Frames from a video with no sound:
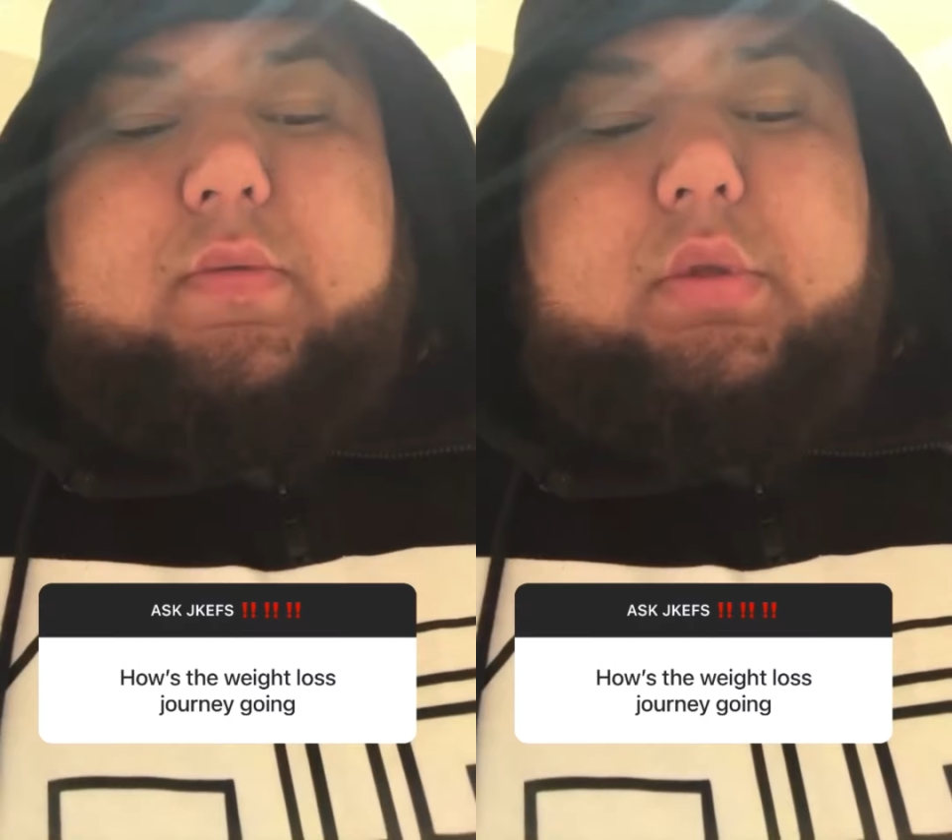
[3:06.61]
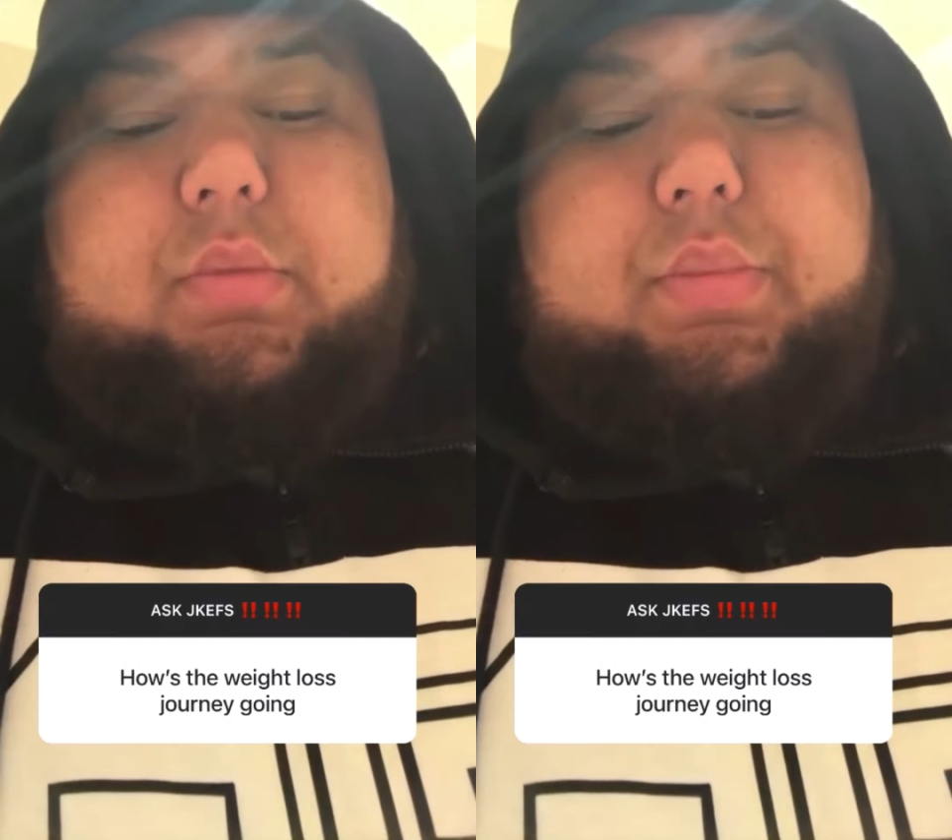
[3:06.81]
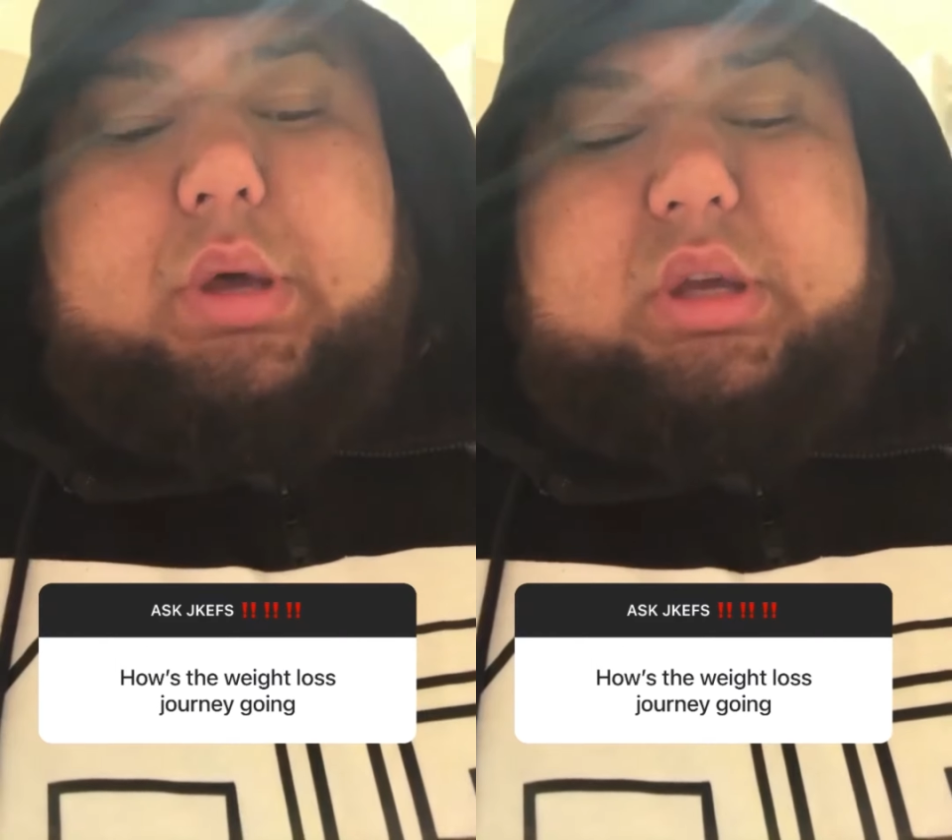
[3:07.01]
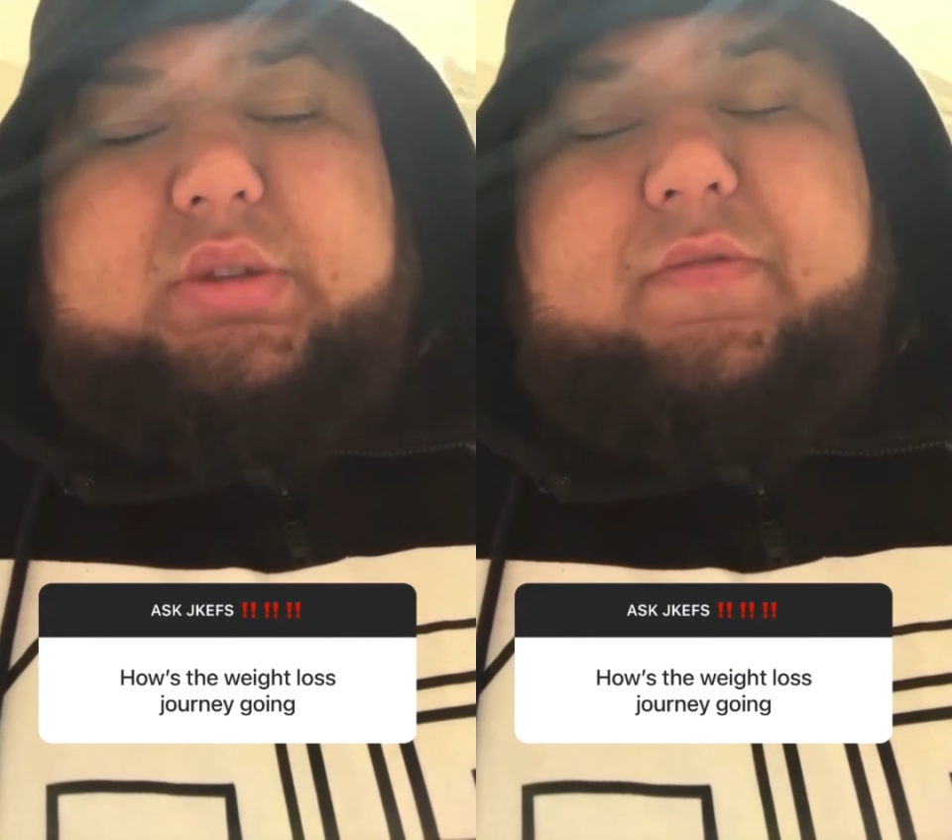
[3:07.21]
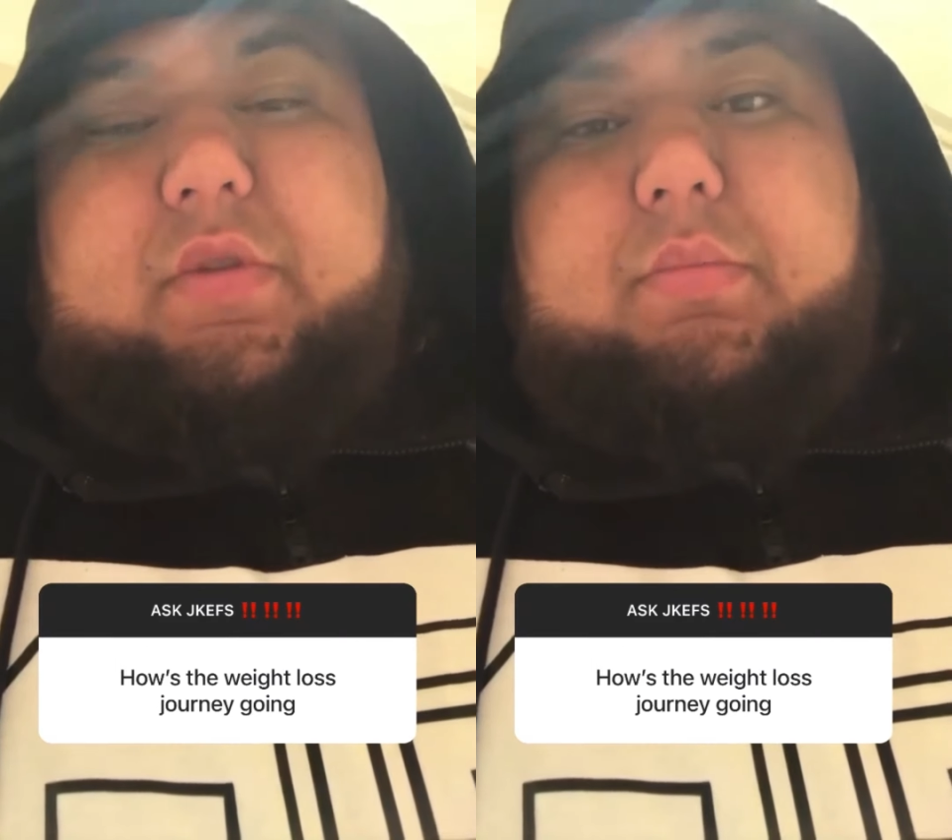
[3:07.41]
for the
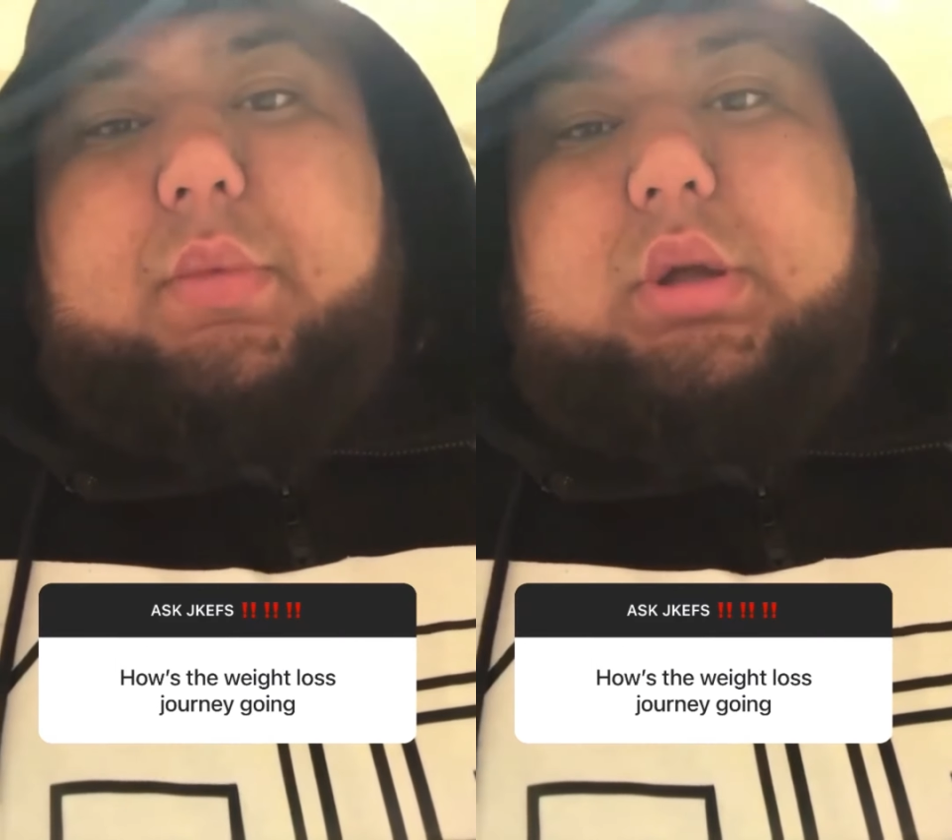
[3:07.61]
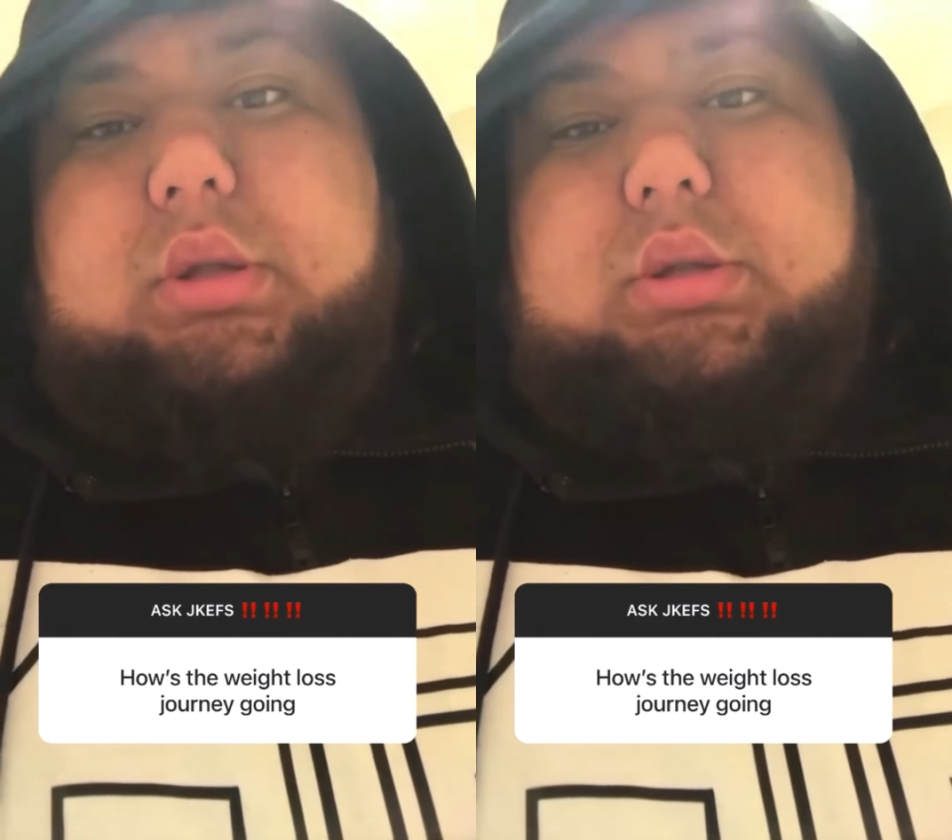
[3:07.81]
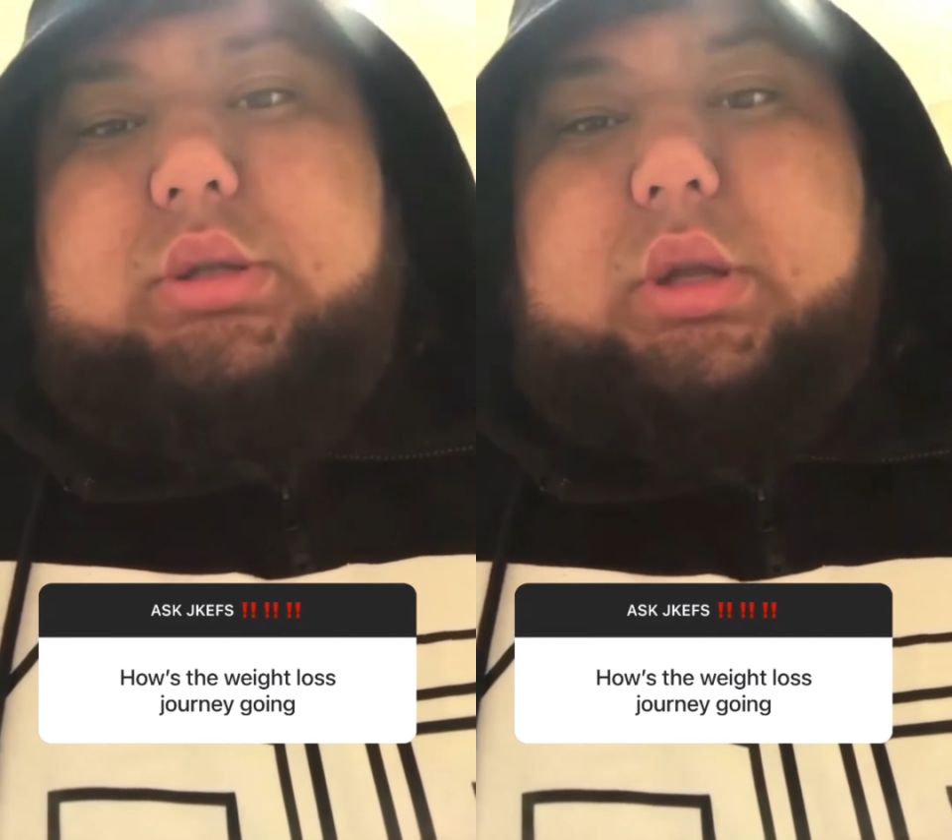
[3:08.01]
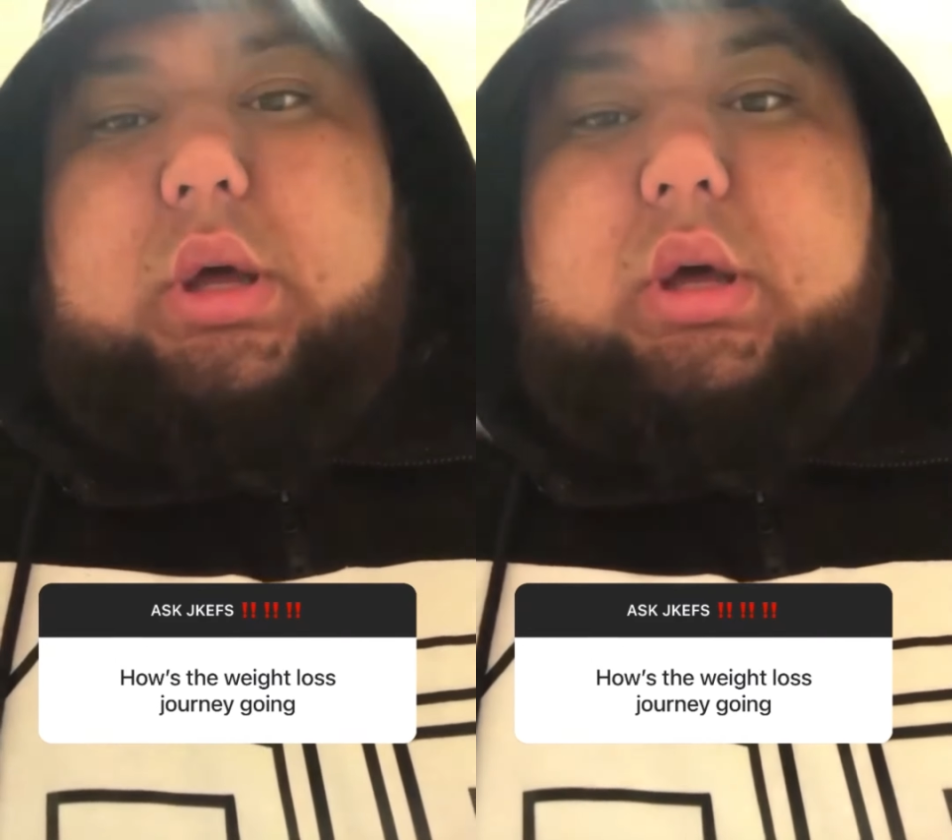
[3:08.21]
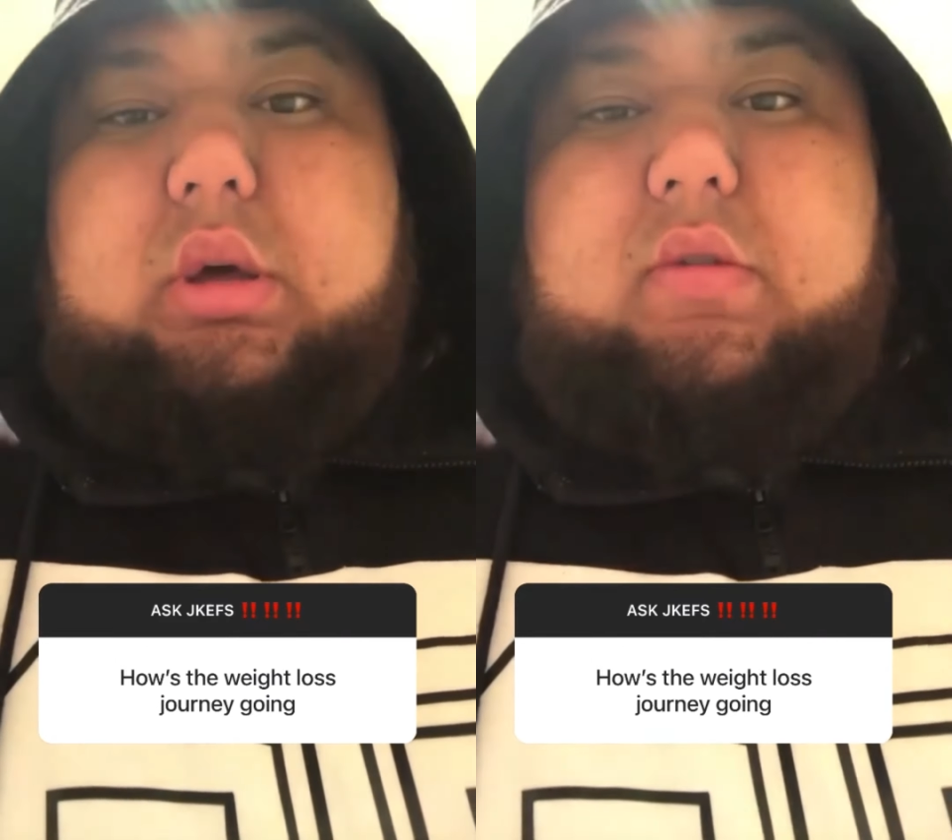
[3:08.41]
past three months and
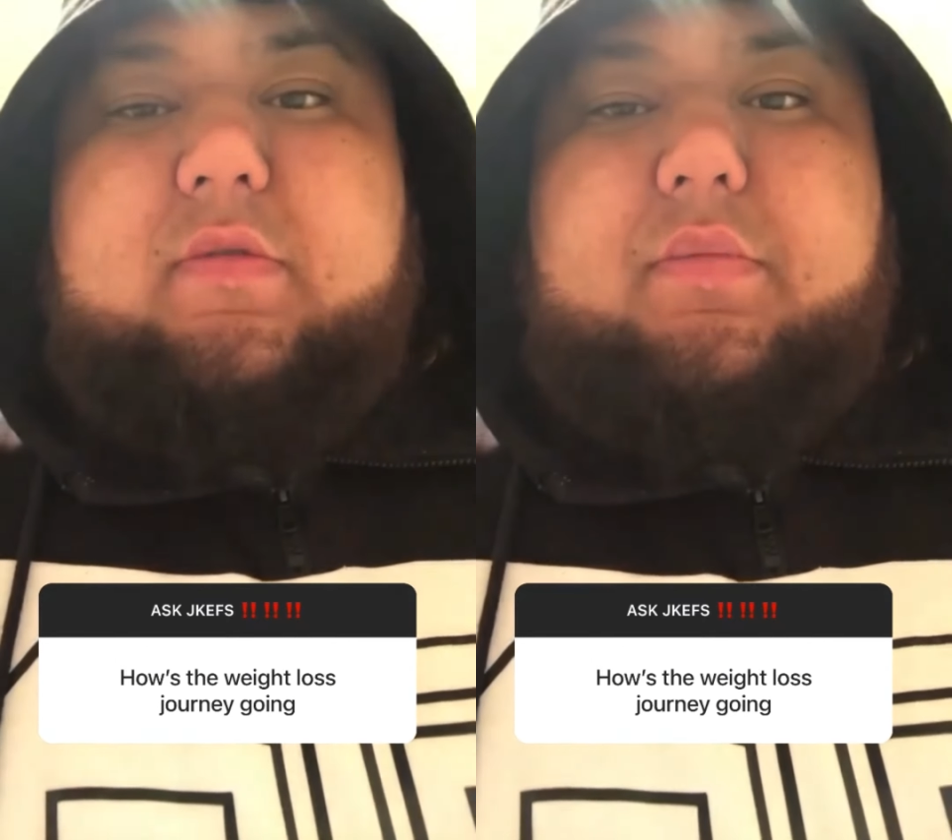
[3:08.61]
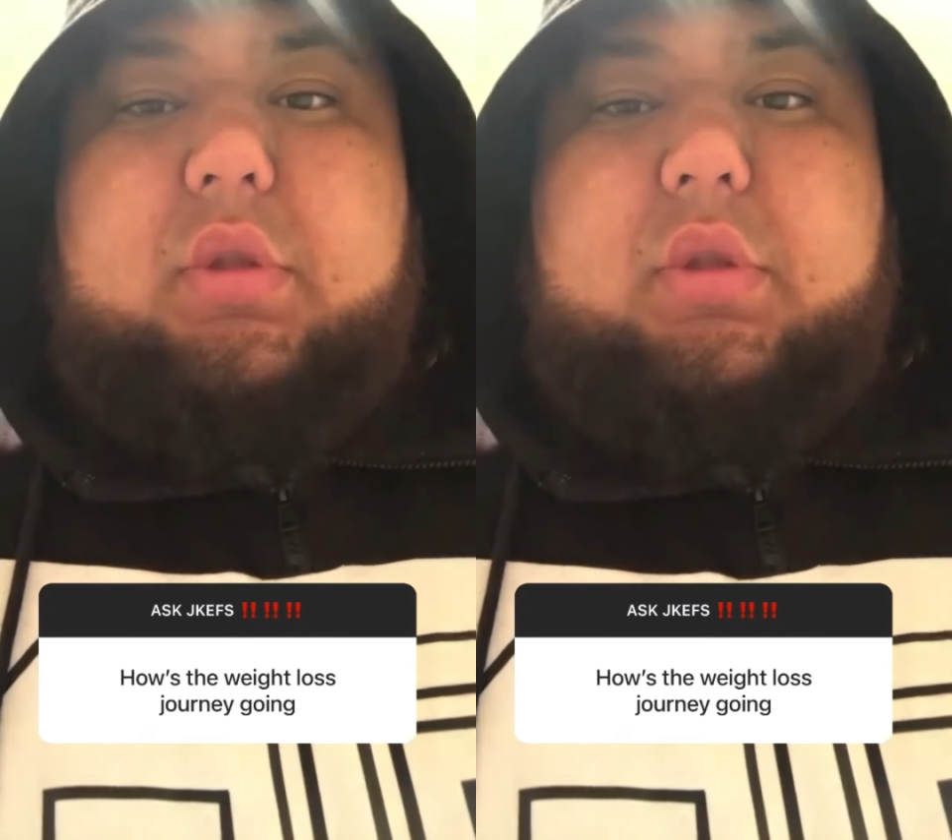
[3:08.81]
a half.